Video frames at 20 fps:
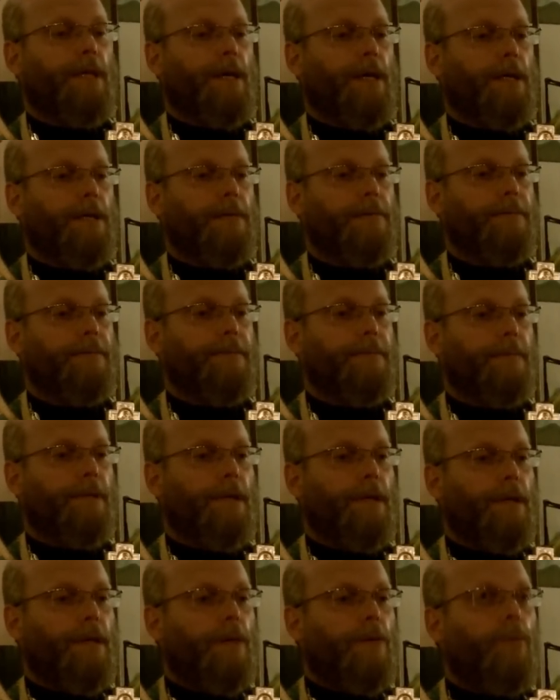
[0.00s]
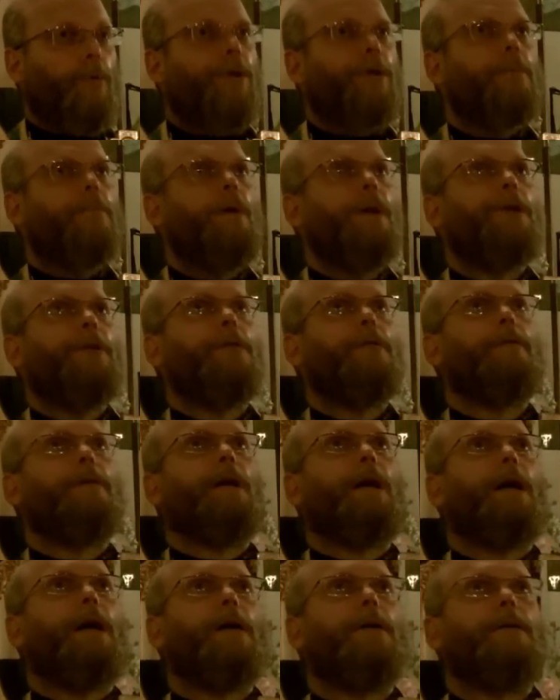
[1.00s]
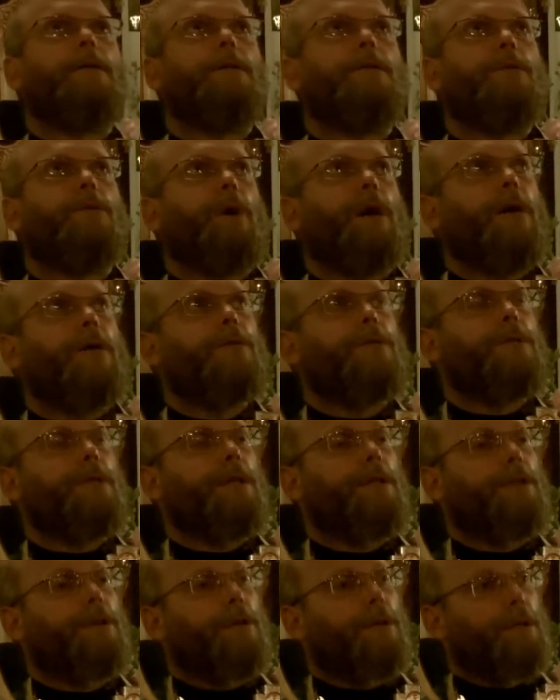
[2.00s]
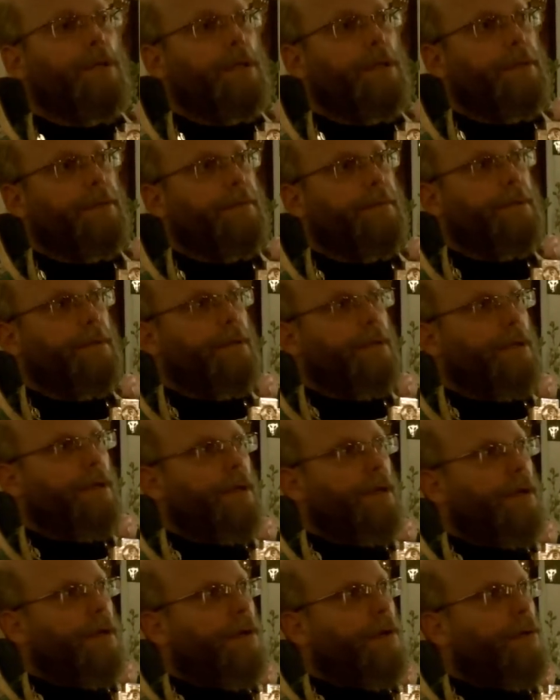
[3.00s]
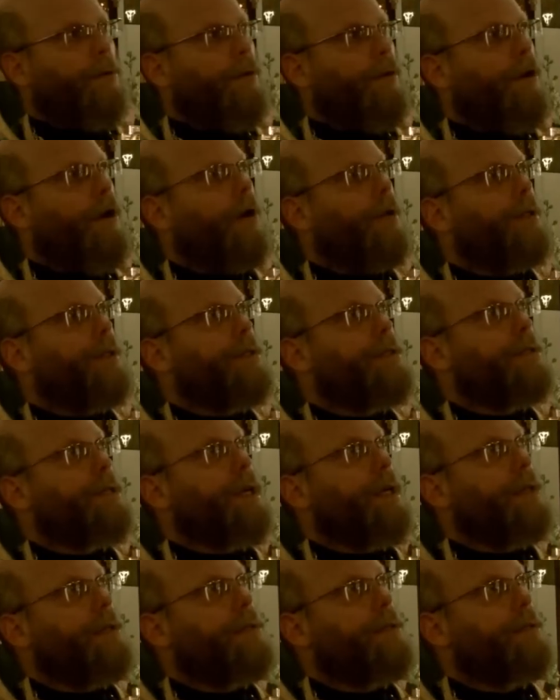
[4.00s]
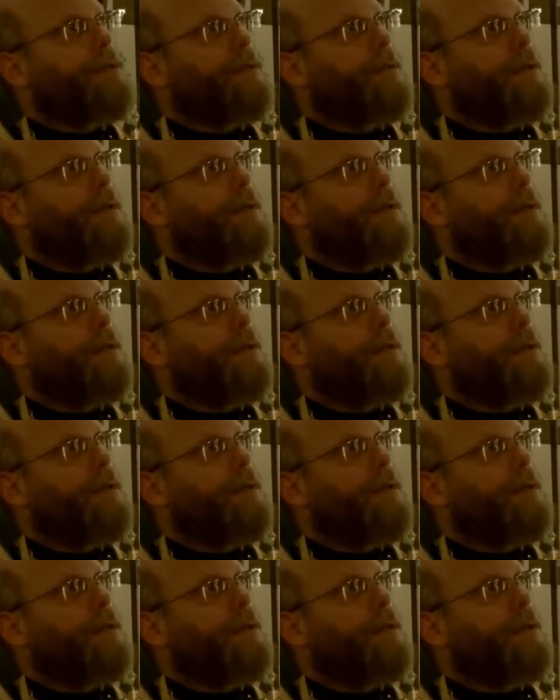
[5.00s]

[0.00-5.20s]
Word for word: kingdom where the Mother of God dwells eternally, where all the saints